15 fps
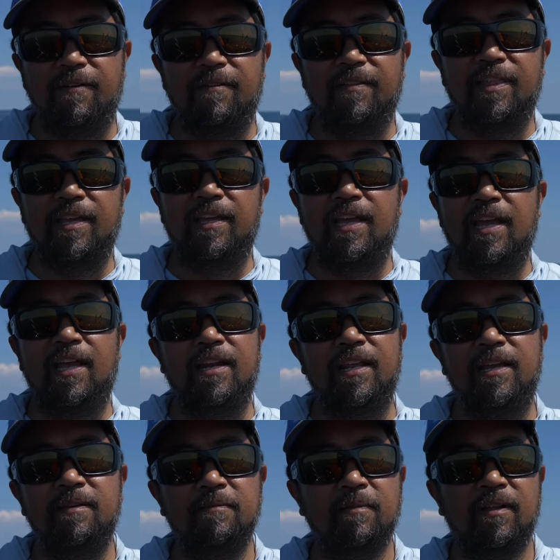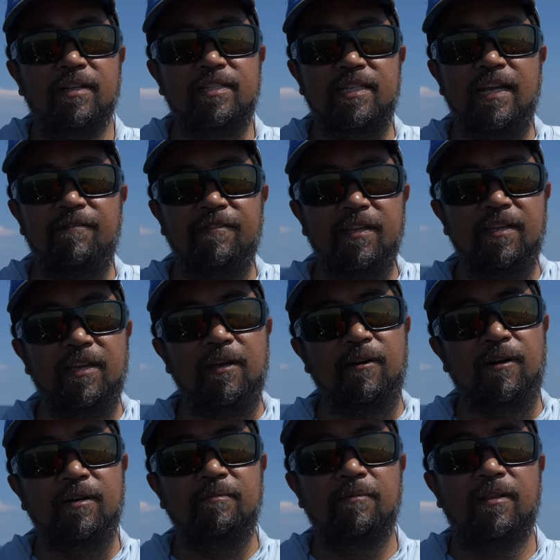everything handy: safety gear,